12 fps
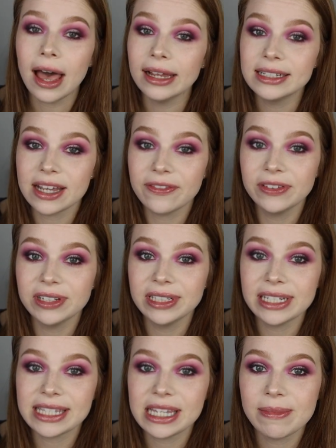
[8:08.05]
I
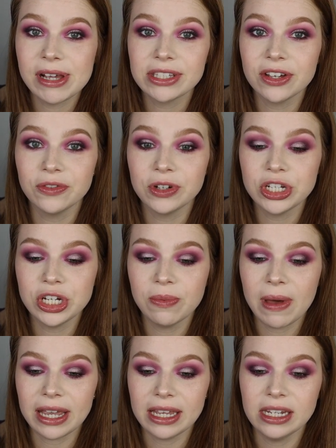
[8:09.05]
definitely see myself reaching back